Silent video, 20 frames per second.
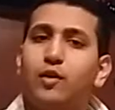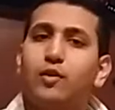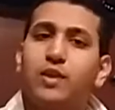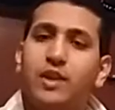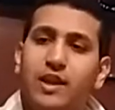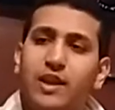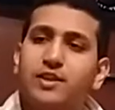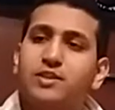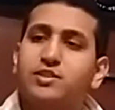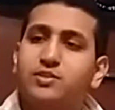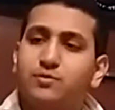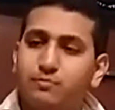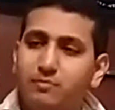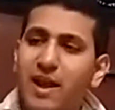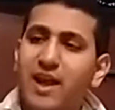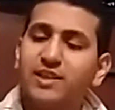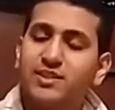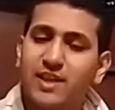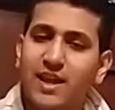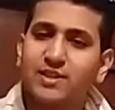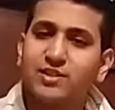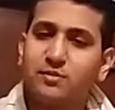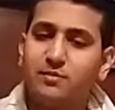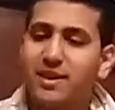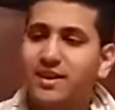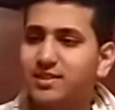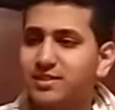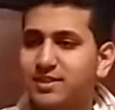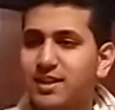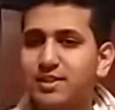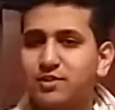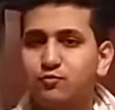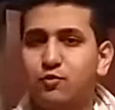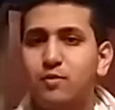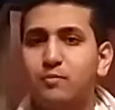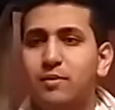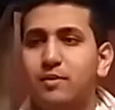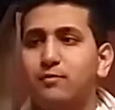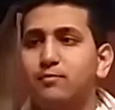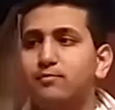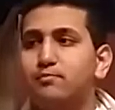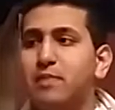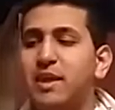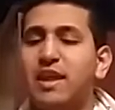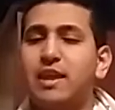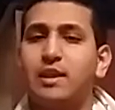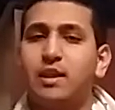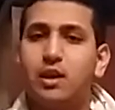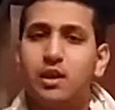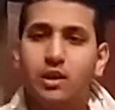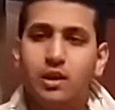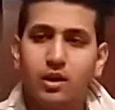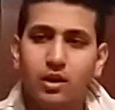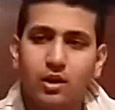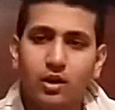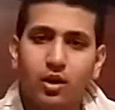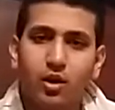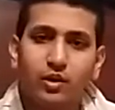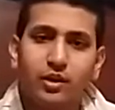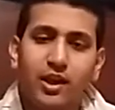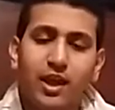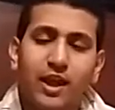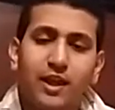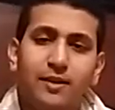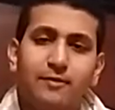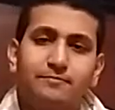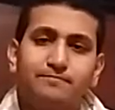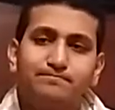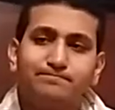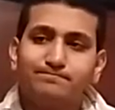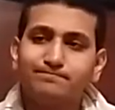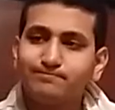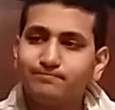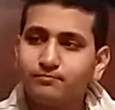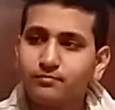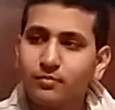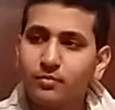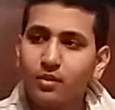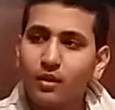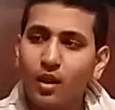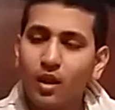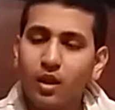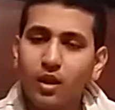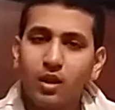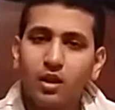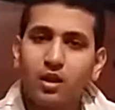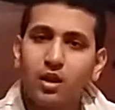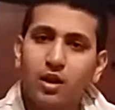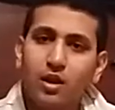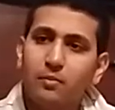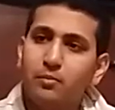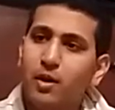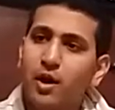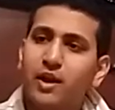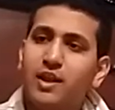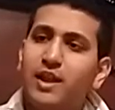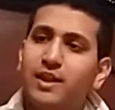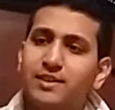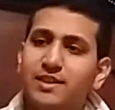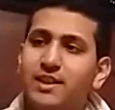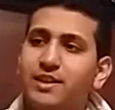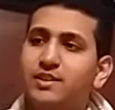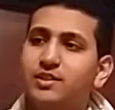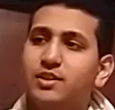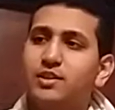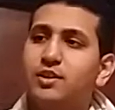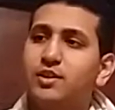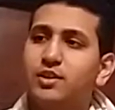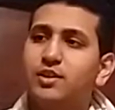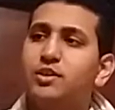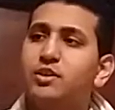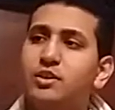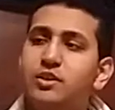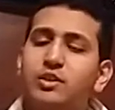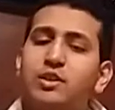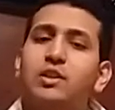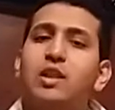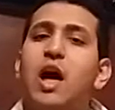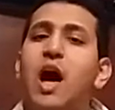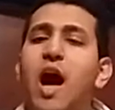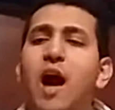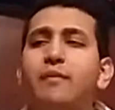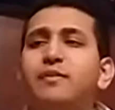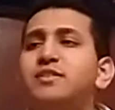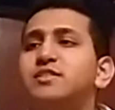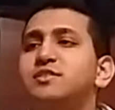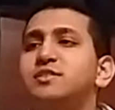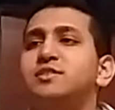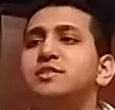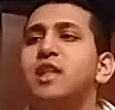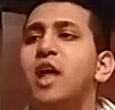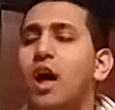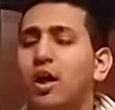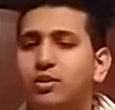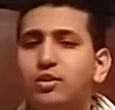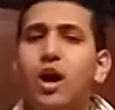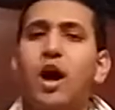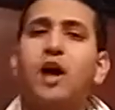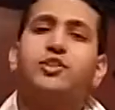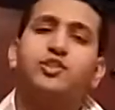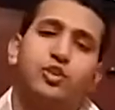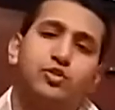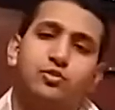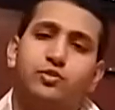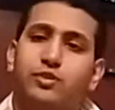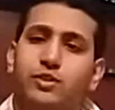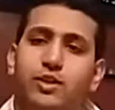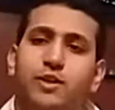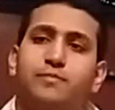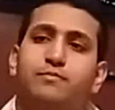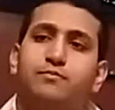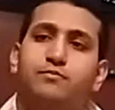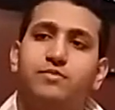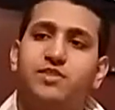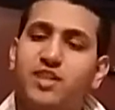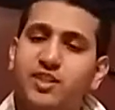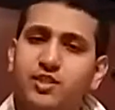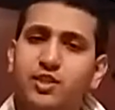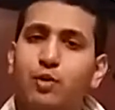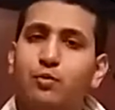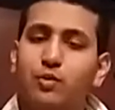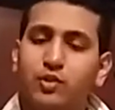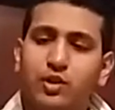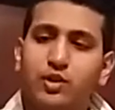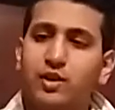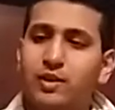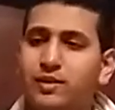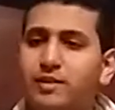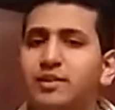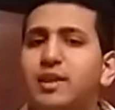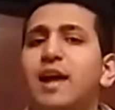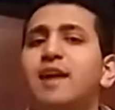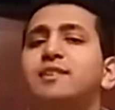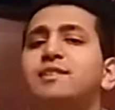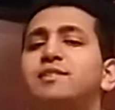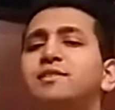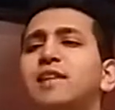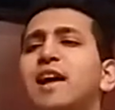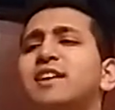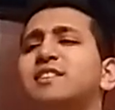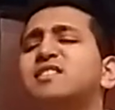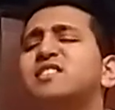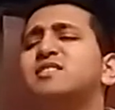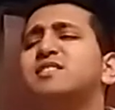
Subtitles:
like a match that actually makes sense would have been big, okay? But again, like, Logically, since they were... That's